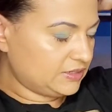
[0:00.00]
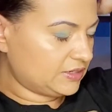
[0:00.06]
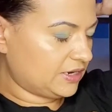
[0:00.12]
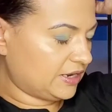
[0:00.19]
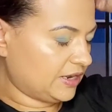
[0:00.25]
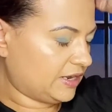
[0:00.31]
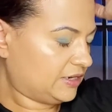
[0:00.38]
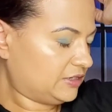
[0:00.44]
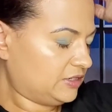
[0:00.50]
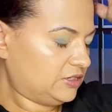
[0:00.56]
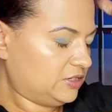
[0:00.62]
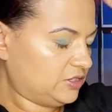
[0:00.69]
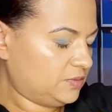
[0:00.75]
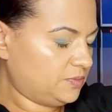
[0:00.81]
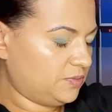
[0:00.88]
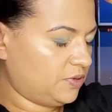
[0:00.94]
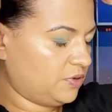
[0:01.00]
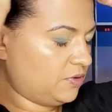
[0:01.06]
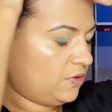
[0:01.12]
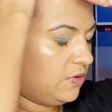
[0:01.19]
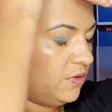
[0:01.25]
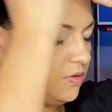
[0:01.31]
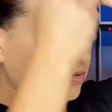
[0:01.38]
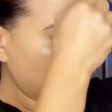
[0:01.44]
and I actually just
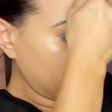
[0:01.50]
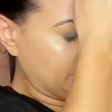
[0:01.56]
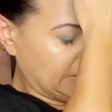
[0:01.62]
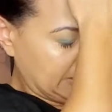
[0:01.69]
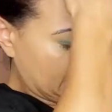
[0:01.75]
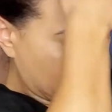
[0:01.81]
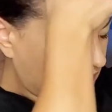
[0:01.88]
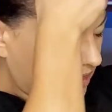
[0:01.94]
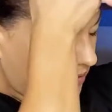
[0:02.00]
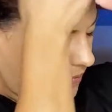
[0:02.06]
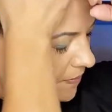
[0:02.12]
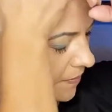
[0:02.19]
pull the wig cap